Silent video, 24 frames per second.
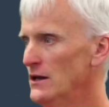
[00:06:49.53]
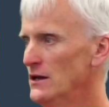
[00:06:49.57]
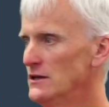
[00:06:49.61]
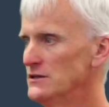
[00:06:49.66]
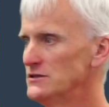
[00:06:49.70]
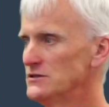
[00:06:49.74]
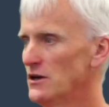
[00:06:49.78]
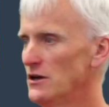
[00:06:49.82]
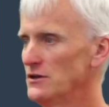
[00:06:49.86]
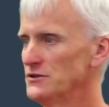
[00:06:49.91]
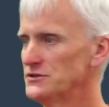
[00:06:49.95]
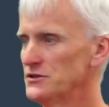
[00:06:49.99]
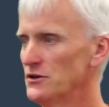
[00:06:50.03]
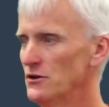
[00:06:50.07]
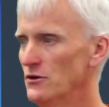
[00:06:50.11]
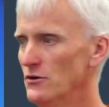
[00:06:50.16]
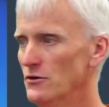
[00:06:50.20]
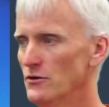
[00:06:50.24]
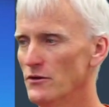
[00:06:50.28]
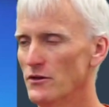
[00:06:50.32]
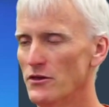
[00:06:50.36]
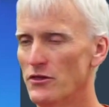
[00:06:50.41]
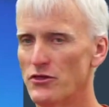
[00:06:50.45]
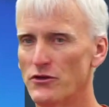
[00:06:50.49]
It's
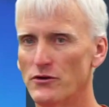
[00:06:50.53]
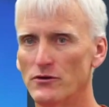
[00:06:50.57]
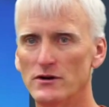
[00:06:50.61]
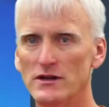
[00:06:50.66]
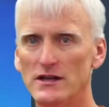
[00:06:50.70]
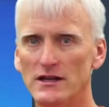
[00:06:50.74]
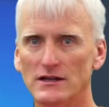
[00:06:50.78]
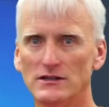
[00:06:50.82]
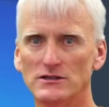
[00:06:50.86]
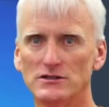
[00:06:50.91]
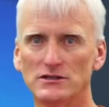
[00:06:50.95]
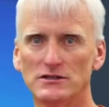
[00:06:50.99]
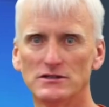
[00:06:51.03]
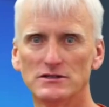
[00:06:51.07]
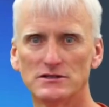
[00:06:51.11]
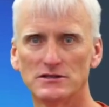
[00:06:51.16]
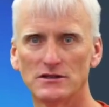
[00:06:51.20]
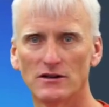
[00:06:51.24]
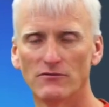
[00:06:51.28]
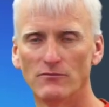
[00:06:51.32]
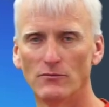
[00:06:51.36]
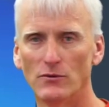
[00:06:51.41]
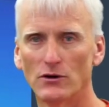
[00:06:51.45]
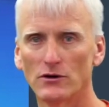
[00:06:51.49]
also 30 inches
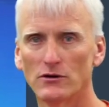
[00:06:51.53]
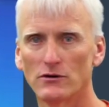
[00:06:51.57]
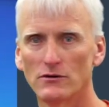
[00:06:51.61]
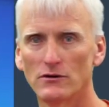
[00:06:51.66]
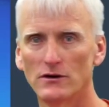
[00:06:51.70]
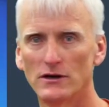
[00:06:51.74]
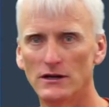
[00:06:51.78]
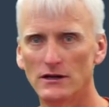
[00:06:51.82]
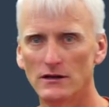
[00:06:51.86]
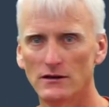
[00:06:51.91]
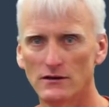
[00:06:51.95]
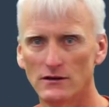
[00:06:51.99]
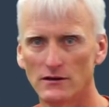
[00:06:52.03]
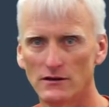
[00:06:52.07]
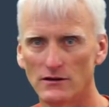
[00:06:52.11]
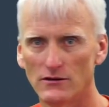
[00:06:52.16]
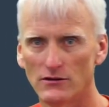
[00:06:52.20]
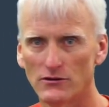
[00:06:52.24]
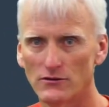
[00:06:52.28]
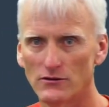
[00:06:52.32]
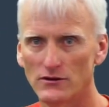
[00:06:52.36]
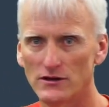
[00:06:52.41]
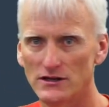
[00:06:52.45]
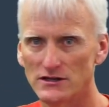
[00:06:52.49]
of mercury,
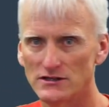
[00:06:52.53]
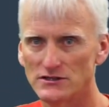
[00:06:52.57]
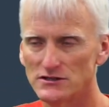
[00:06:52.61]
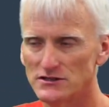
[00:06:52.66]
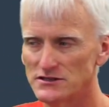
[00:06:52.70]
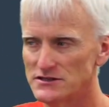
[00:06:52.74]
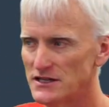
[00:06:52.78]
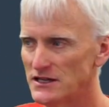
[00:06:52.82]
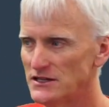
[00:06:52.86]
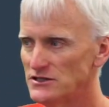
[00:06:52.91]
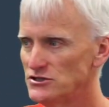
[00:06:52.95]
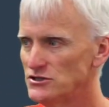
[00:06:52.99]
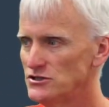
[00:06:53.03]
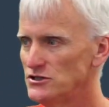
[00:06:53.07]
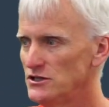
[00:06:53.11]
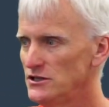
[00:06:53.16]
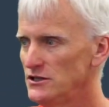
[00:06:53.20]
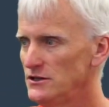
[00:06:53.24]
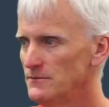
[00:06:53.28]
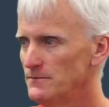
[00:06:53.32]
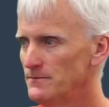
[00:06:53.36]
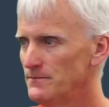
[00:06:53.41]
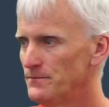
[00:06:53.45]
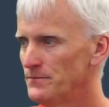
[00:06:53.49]
30 inches
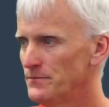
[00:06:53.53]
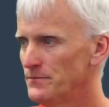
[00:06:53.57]
Hg.